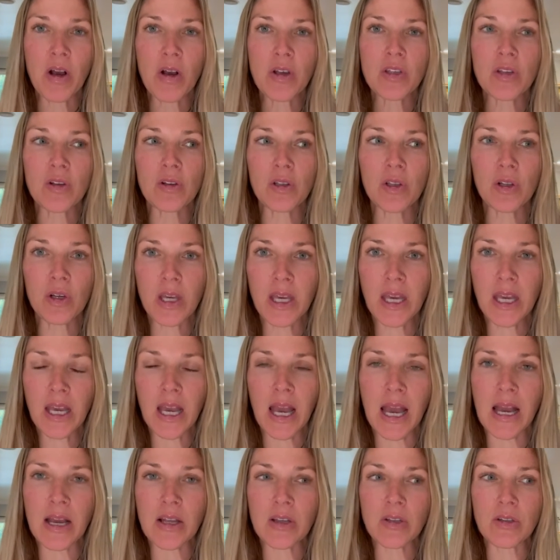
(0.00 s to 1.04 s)
So looking
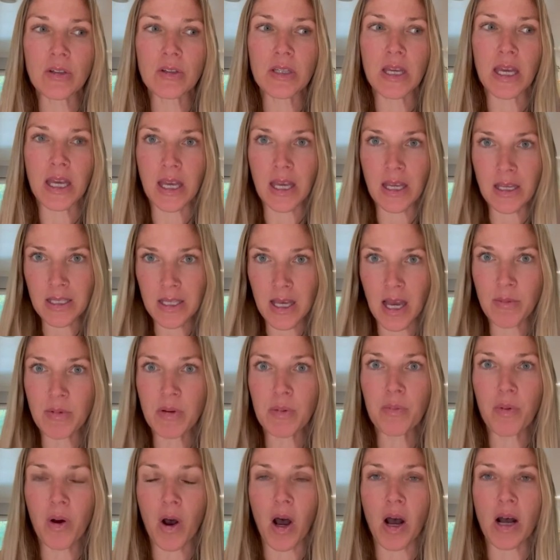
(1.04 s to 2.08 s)
at taking time to
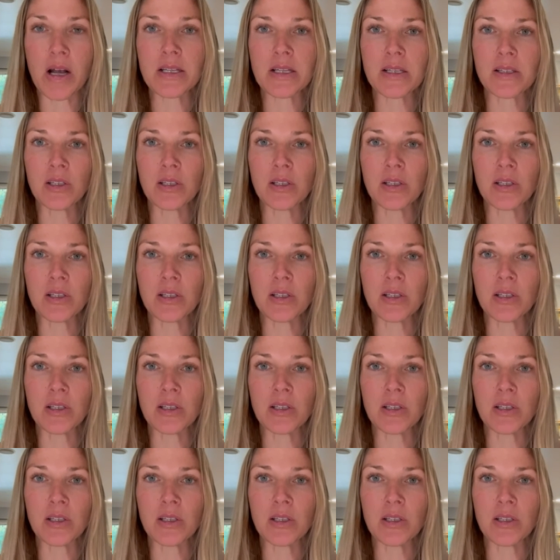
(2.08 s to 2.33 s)
pause